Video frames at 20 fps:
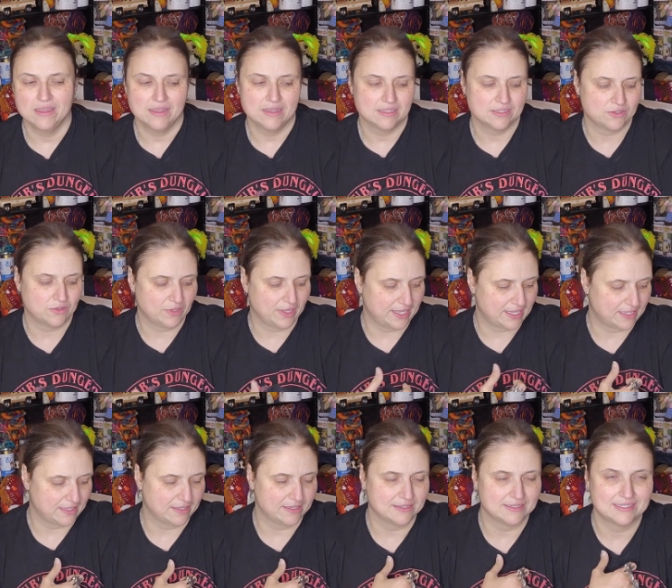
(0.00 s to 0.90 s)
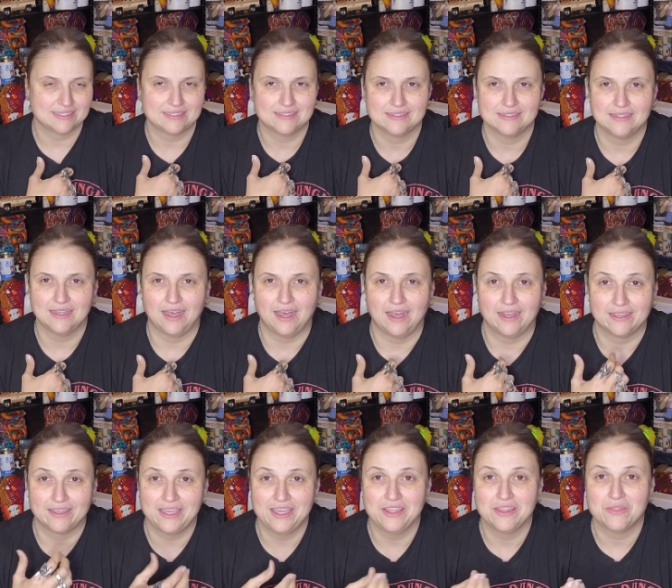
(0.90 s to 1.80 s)
So like uh,
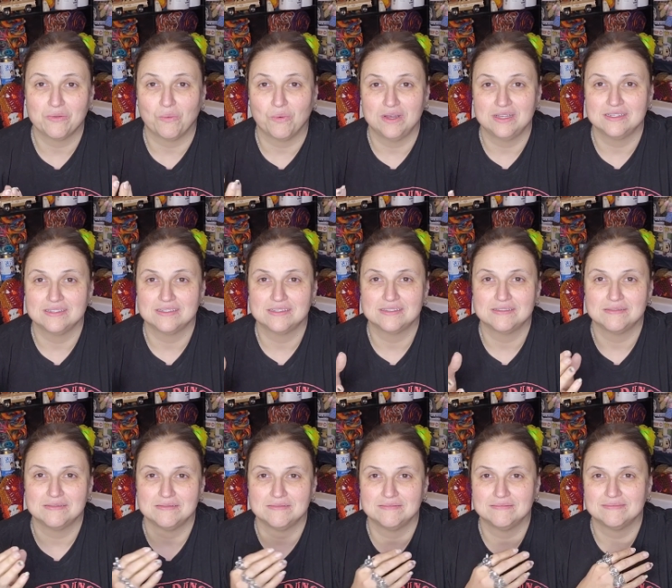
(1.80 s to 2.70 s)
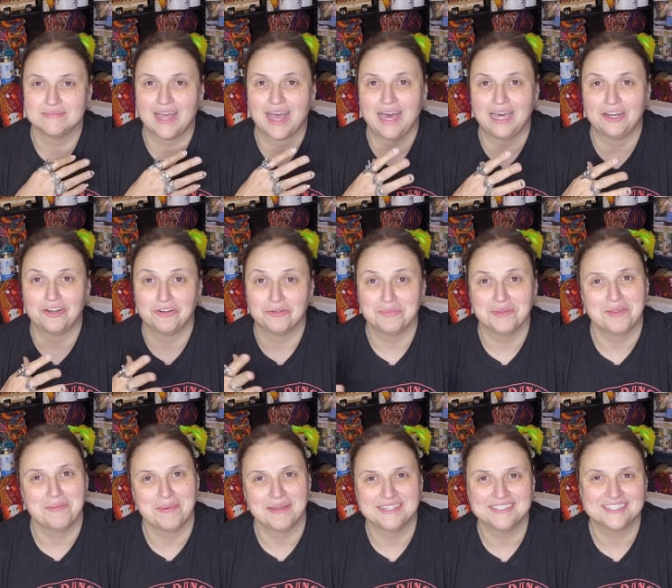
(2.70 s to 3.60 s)
Keith was
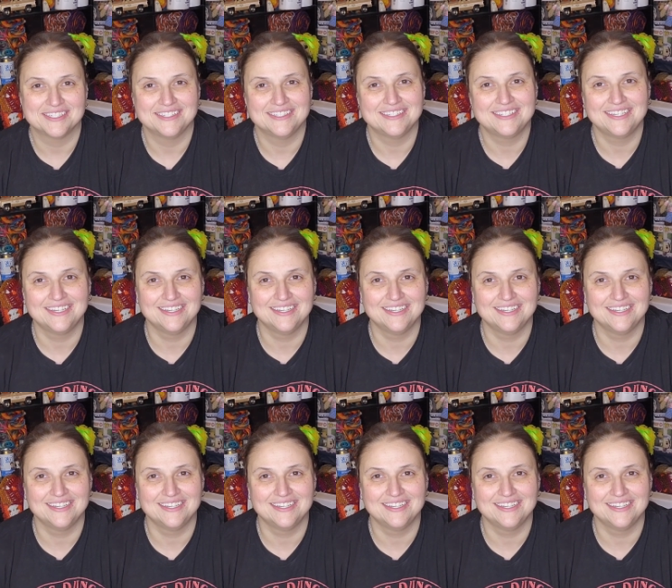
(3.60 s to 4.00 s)
honorably mentioned.